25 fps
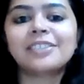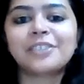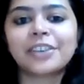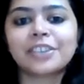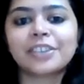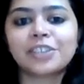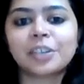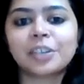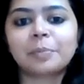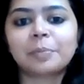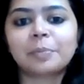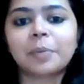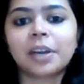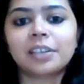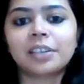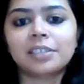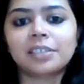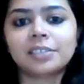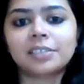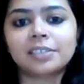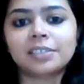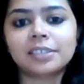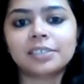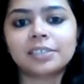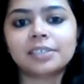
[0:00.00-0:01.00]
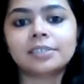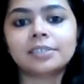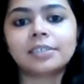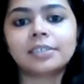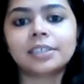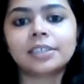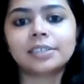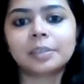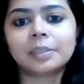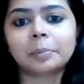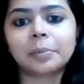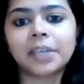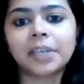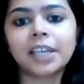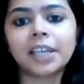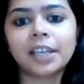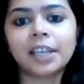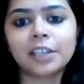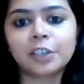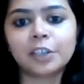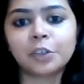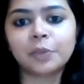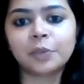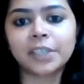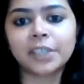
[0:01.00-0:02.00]
strategic partners such as Razer Pay
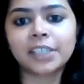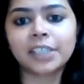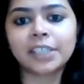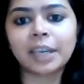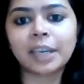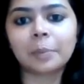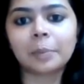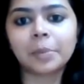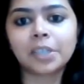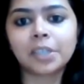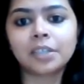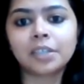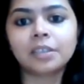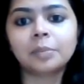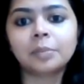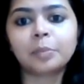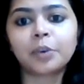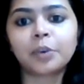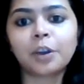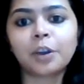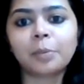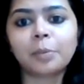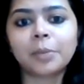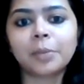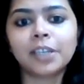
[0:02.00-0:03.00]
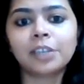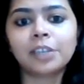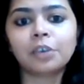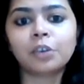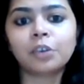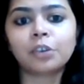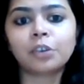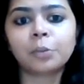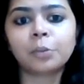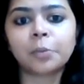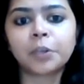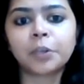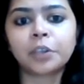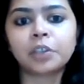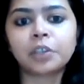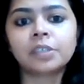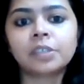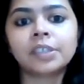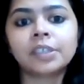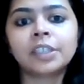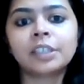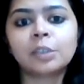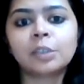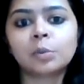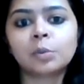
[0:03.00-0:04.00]
and Innovent Capital, the prominent
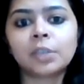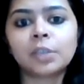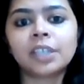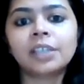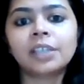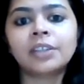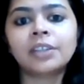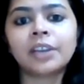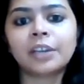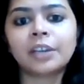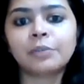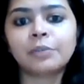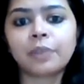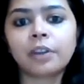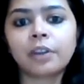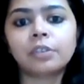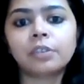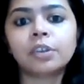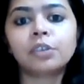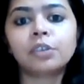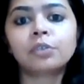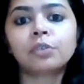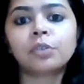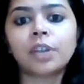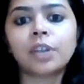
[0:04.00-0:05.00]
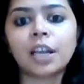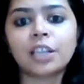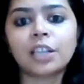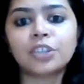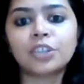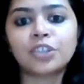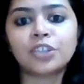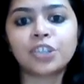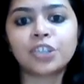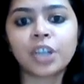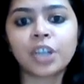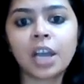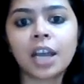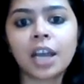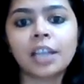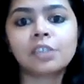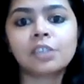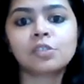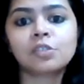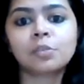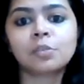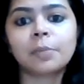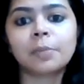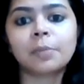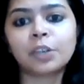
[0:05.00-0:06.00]
entrepreneurs, including Cred founder Kunal Shah
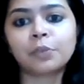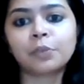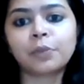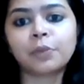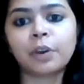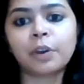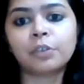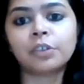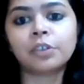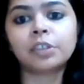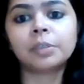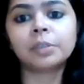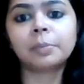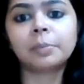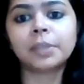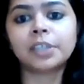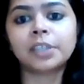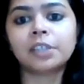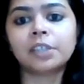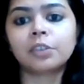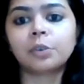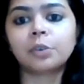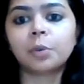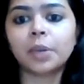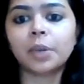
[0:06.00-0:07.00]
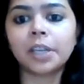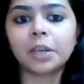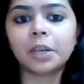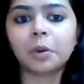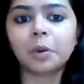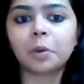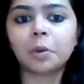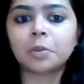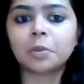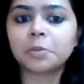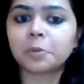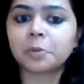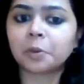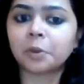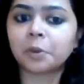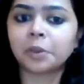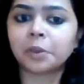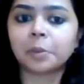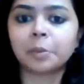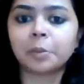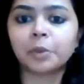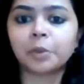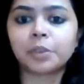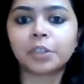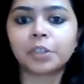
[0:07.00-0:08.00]
and Zomato founder Dipinder Goyal, also
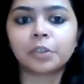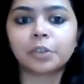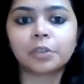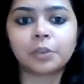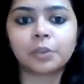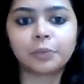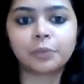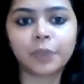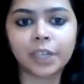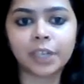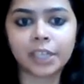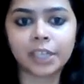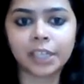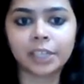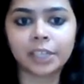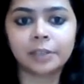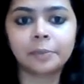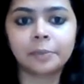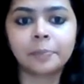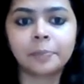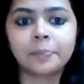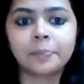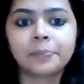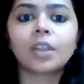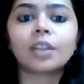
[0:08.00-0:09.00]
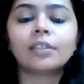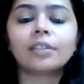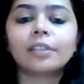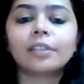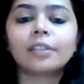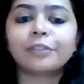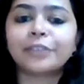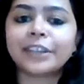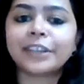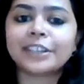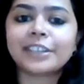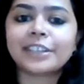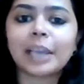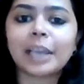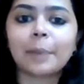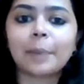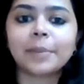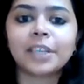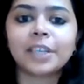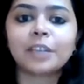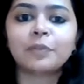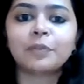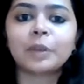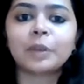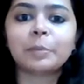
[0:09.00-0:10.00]
contributed to the funding. The fresh
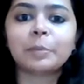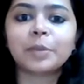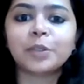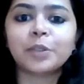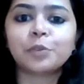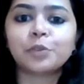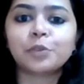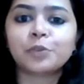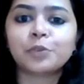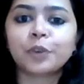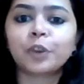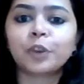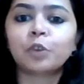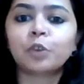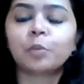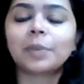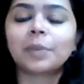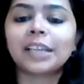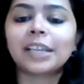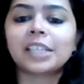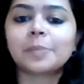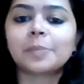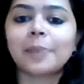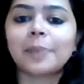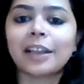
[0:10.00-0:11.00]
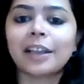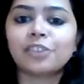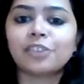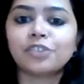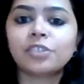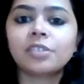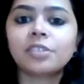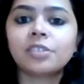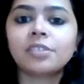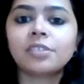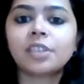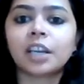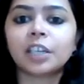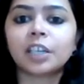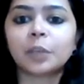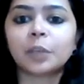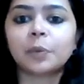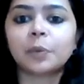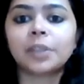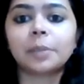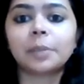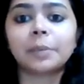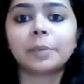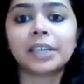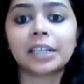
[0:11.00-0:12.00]
capital will be used for global expansion, starting
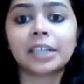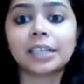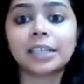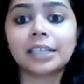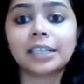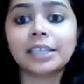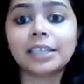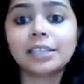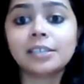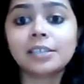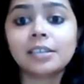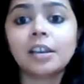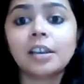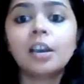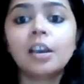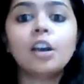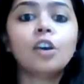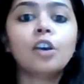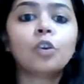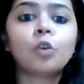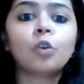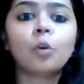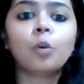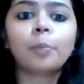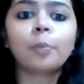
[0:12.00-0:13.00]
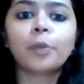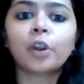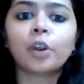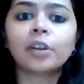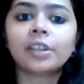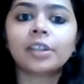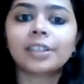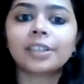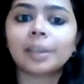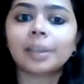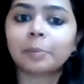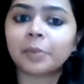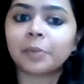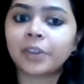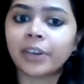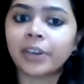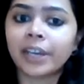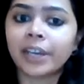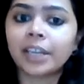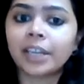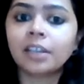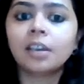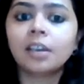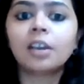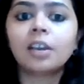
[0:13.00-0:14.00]
with the Middle East, co-product
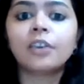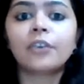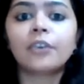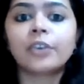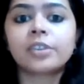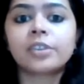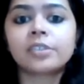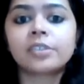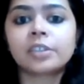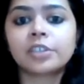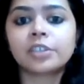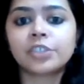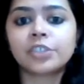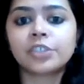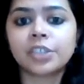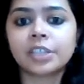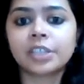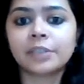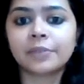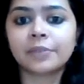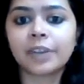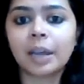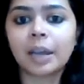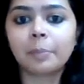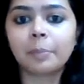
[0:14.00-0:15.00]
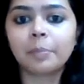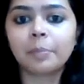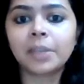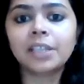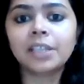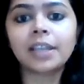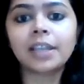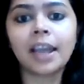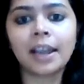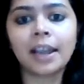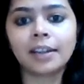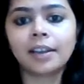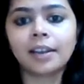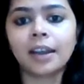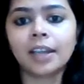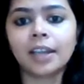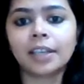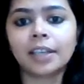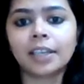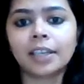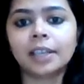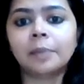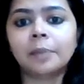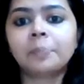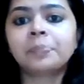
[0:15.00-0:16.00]
upgrade, research and development, and
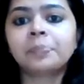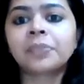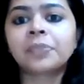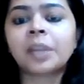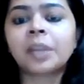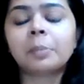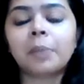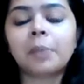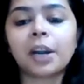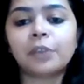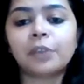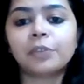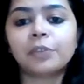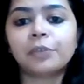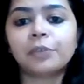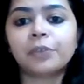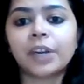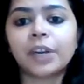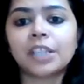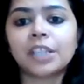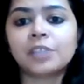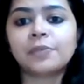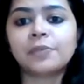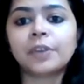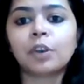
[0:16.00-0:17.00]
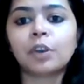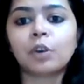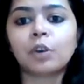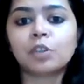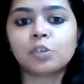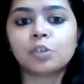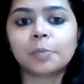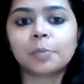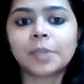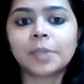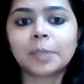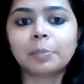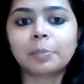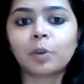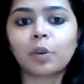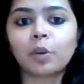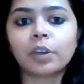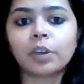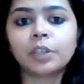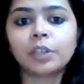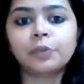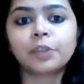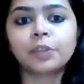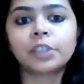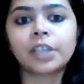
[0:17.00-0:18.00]
hiring. Part of the funds will also be
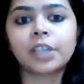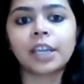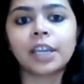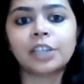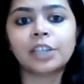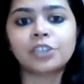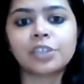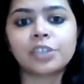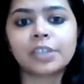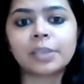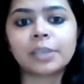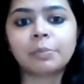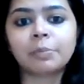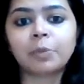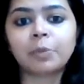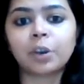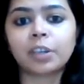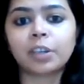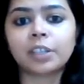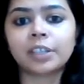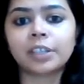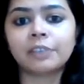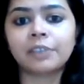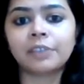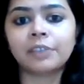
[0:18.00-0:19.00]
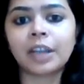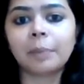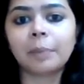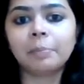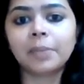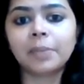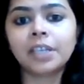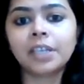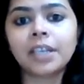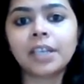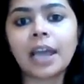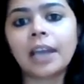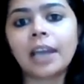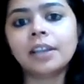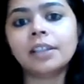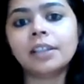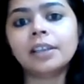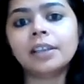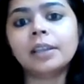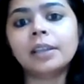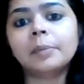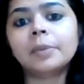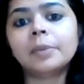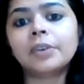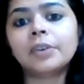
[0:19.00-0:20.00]
deployed for the adjacent product development and
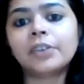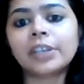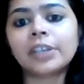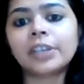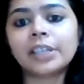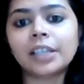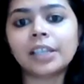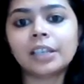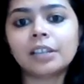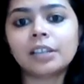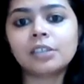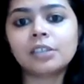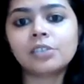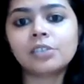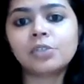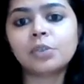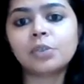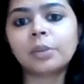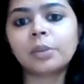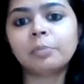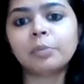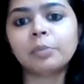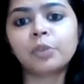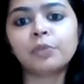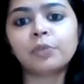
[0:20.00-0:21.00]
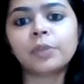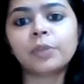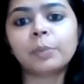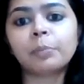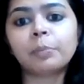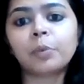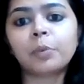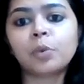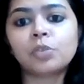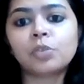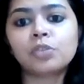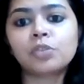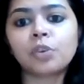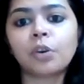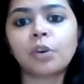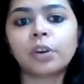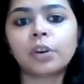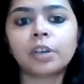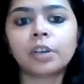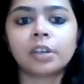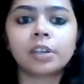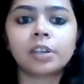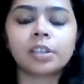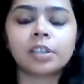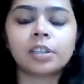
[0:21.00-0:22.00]
enable retailers to improve the
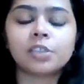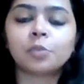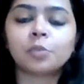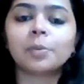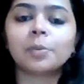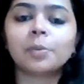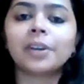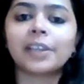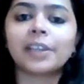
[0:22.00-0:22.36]
post-order consumer